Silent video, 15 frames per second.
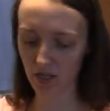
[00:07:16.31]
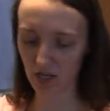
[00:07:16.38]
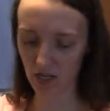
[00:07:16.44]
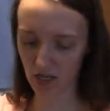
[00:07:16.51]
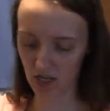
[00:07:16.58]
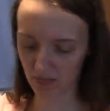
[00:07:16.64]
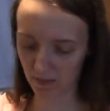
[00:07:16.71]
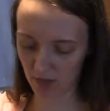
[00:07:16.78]

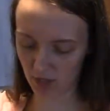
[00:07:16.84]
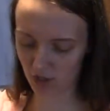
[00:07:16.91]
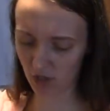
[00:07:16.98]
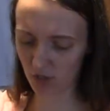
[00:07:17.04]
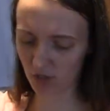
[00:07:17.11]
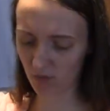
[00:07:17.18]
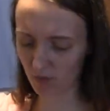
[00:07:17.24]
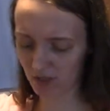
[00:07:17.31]
I'll show
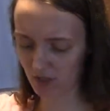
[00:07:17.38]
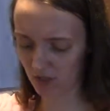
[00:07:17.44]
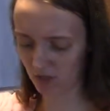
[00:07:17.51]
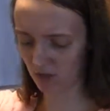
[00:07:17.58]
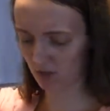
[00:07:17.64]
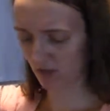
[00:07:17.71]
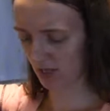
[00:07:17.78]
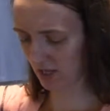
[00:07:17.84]
you what these
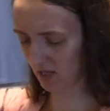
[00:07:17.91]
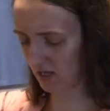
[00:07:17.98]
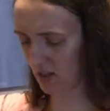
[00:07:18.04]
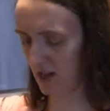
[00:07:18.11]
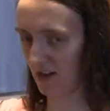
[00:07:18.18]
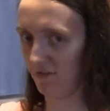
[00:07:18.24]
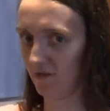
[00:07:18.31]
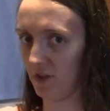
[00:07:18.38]
look like
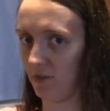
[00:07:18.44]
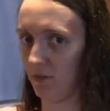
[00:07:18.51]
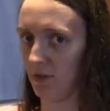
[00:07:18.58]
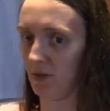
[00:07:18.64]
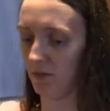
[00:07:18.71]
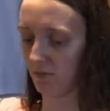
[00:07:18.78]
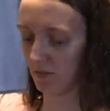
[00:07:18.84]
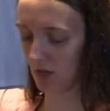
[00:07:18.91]
after I put
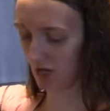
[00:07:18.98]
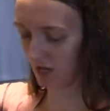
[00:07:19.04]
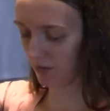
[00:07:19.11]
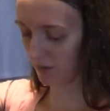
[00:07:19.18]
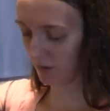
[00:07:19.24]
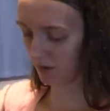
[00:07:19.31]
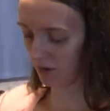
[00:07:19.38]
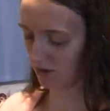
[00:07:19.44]
them
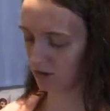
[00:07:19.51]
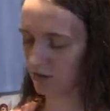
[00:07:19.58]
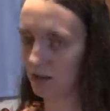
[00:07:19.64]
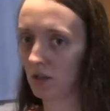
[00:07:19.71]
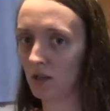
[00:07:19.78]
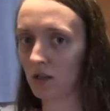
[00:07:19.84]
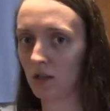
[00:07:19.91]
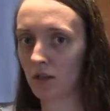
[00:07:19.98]
up,
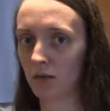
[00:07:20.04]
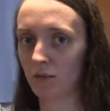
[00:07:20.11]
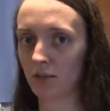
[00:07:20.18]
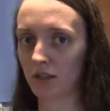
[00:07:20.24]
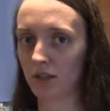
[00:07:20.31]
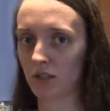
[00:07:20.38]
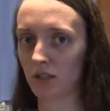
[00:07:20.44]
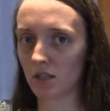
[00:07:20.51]

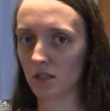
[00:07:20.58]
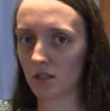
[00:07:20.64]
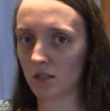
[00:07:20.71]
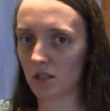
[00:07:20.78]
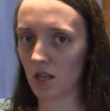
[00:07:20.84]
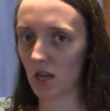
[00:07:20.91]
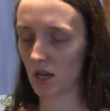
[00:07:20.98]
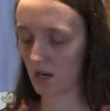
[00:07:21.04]
but
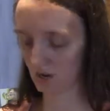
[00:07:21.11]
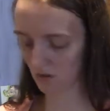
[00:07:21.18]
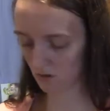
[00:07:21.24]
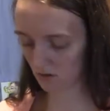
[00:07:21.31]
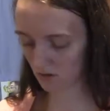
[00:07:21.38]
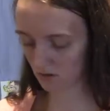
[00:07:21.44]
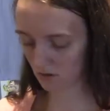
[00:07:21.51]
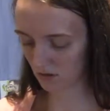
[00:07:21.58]
that's
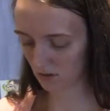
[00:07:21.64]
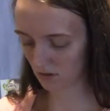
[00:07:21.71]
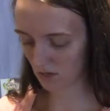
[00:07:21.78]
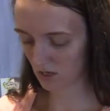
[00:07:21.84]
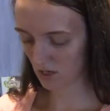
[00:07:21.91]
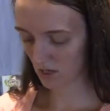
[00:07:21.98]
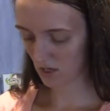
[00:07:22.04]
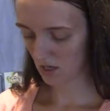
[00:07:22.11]
how
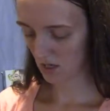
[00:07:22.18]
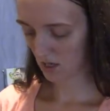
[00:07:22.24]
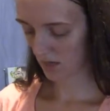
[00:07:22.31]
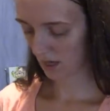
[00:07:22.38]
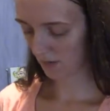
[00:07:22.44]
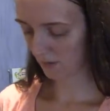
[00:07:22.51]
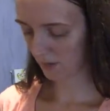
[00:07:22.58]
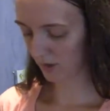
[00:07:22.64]

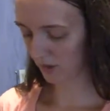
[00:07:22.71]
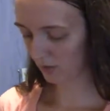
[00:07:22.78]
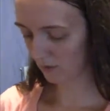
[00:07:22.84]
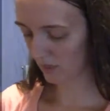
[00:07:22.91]
I put them